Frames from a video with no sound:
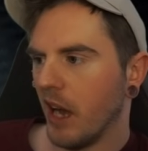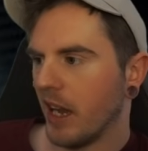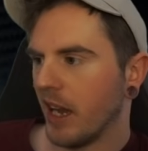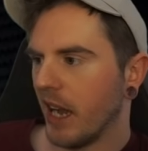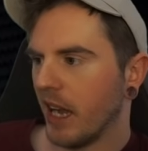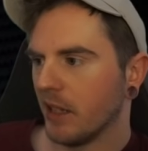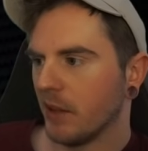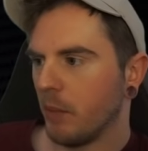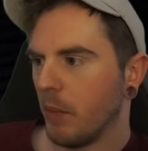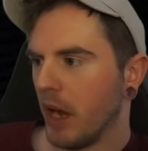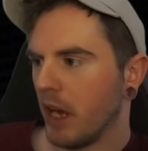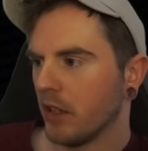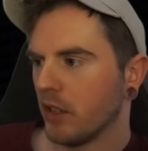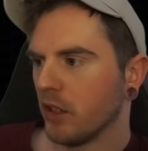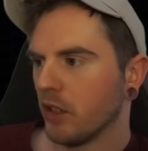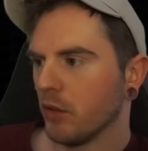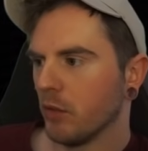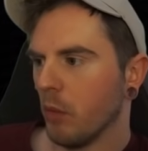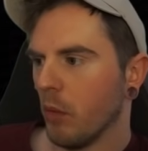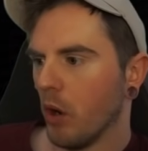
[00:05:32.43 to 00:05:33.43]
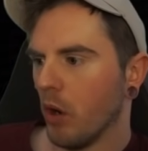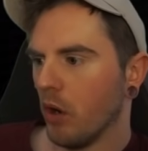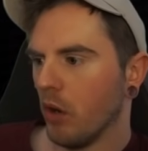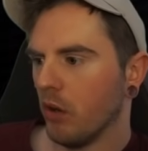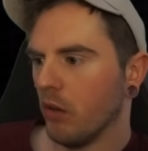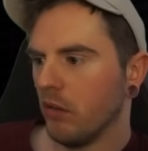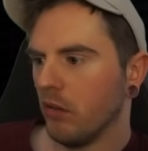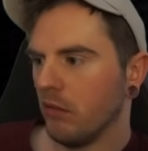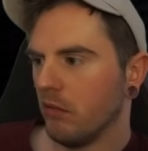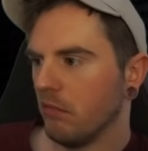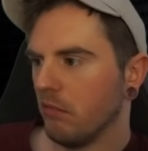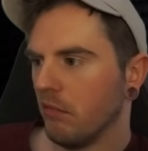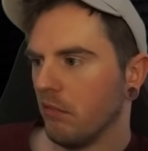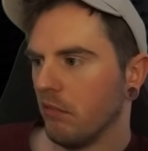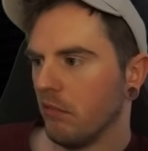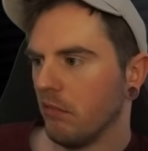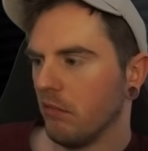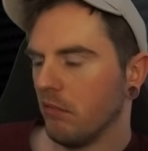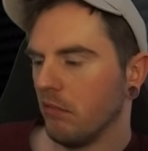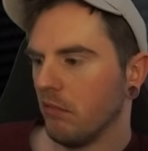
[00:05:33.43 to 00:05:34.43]
I guess bet small
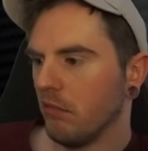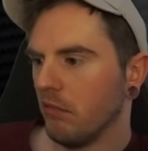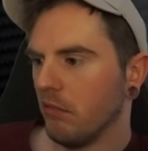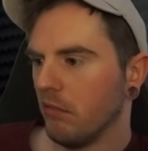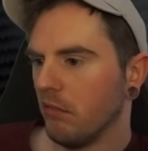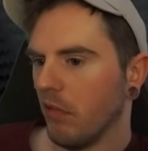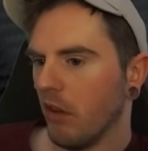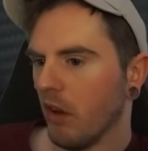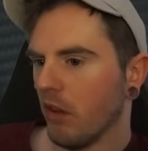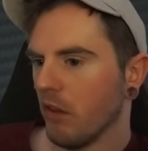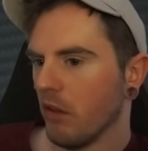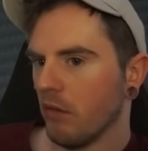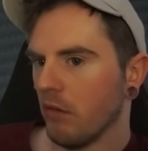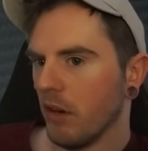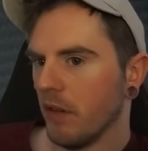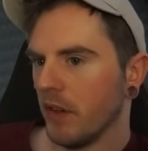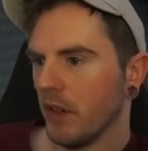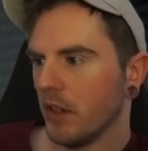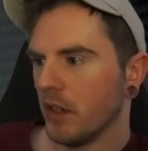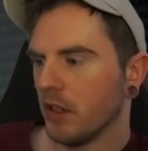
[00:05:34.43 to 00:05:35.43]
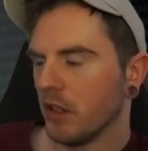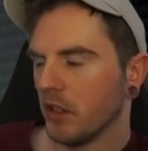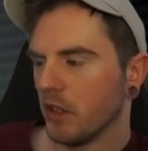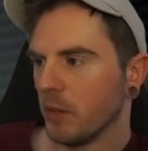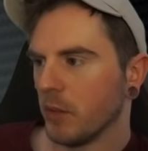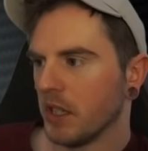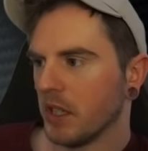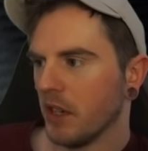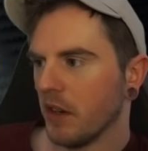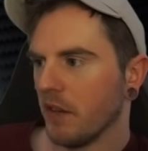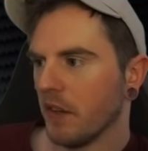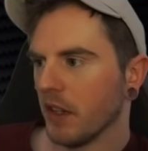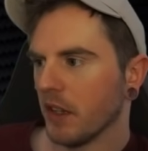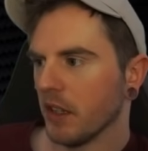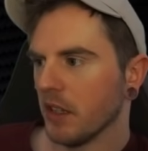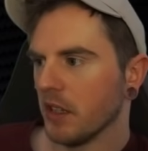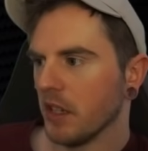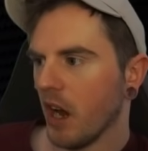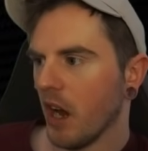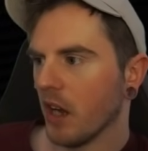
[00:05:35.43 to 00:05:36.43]
on the river to
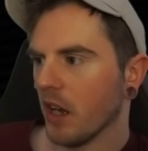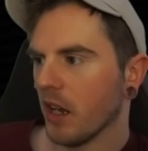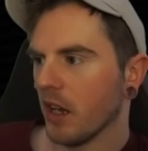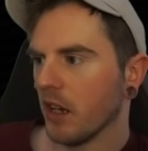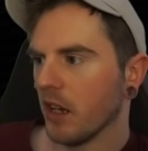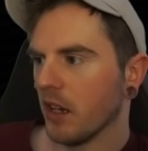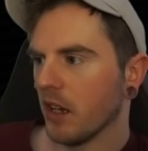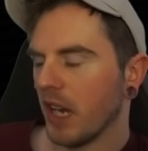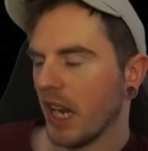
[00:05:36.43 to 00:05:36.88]
specifically target